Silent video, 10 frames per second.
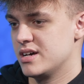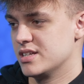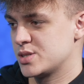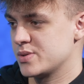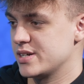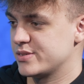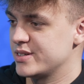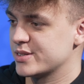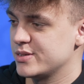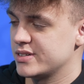and sweat
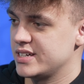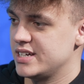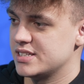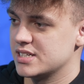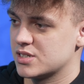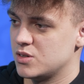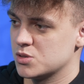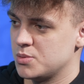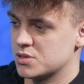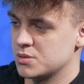trying to score the easiest
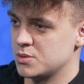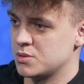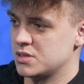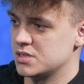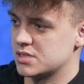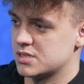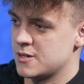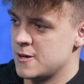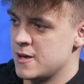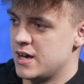goals possible because
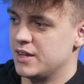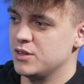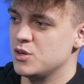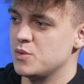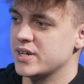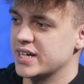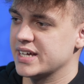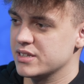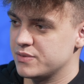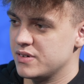I knew when I
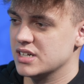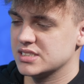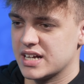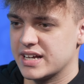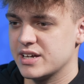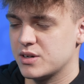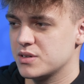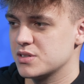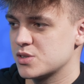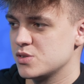get the first I can kick
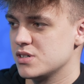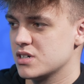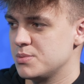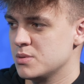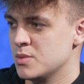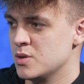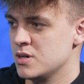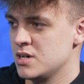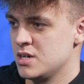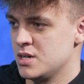on and score a couple
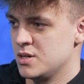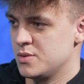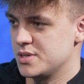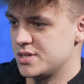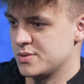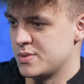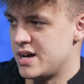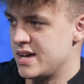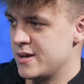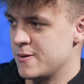more, which is
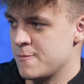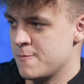why